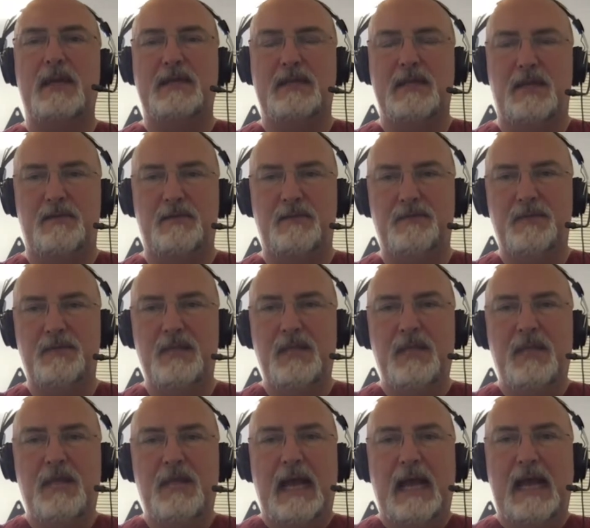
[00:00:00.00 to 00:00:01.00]
that down.
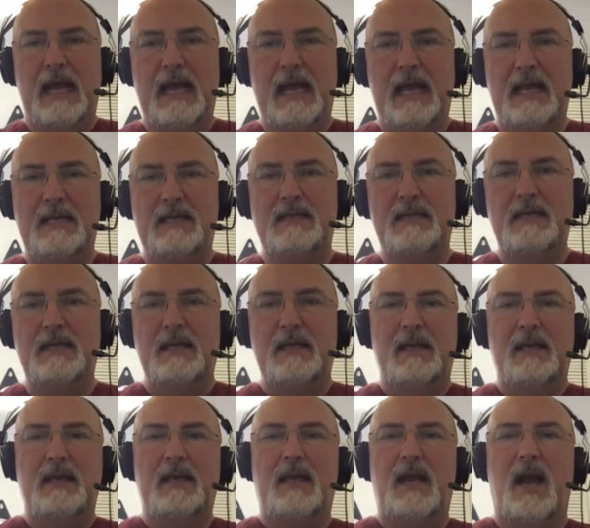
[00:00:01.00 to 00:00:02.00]
And
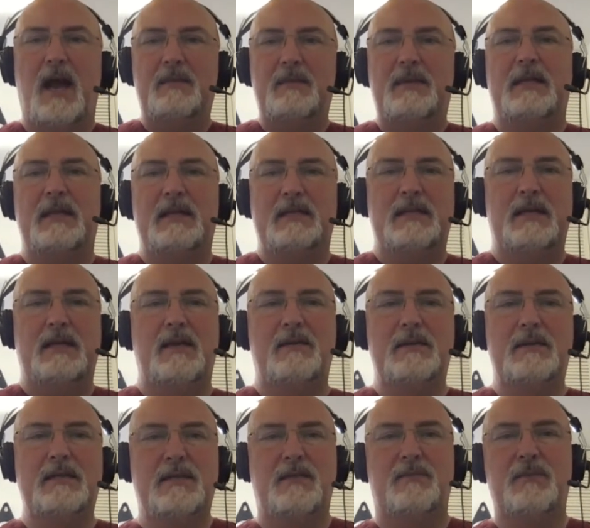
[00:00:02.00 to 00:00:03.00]
calming that
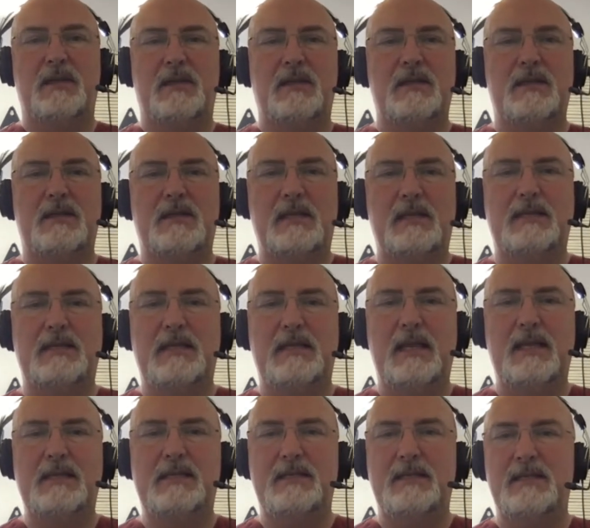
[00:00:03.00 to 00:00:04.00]
down is something that these
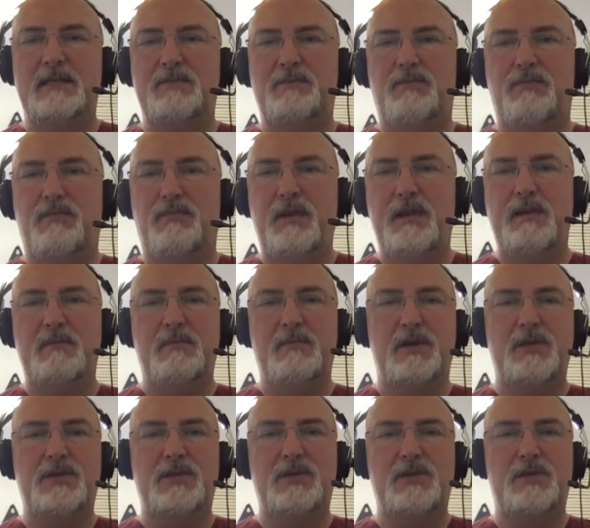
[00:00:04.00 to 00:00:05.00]
lasers pretty
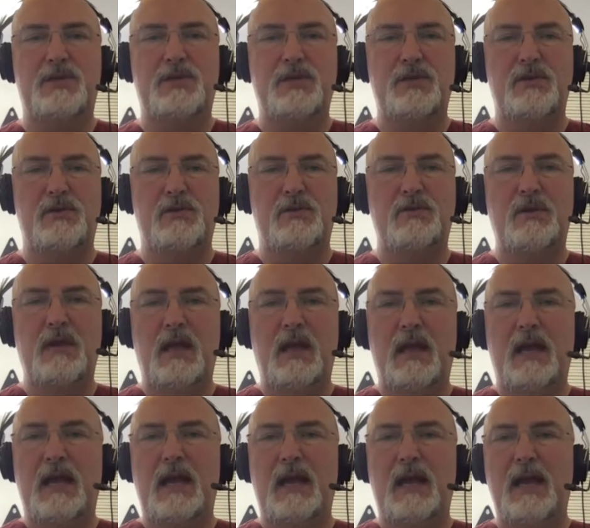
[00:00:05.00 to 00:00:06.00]
much do
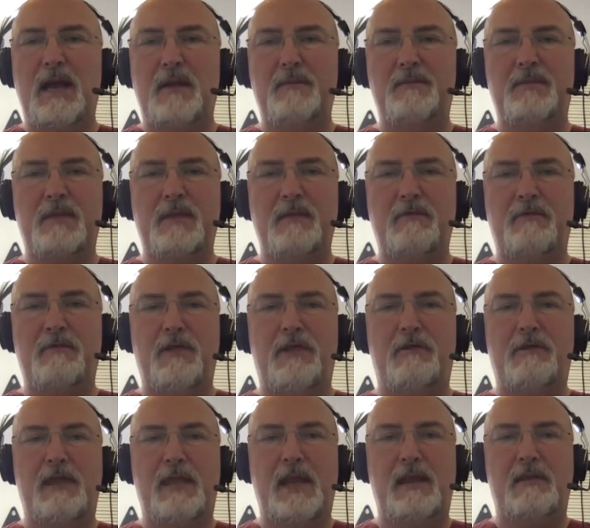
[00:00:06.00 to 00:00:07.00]
um,
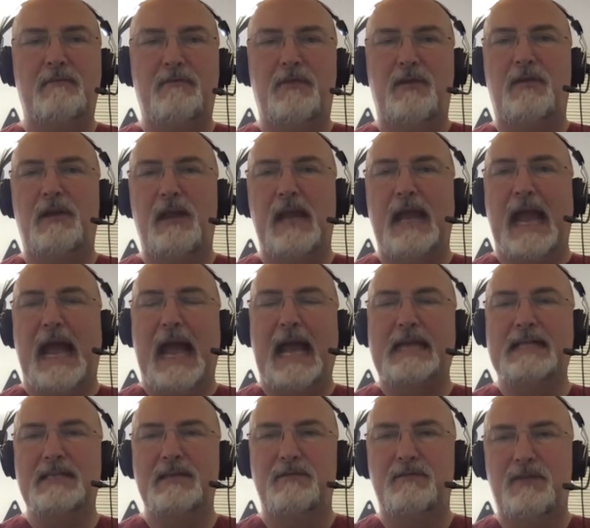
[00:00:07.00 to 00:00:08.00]
very, very
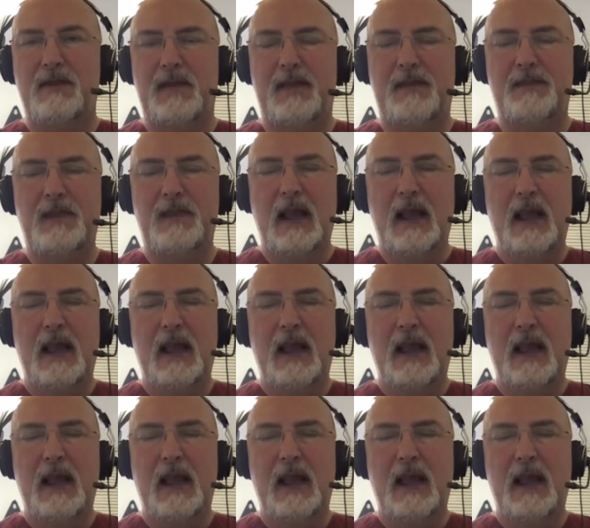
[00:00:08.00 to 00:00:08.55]
actively.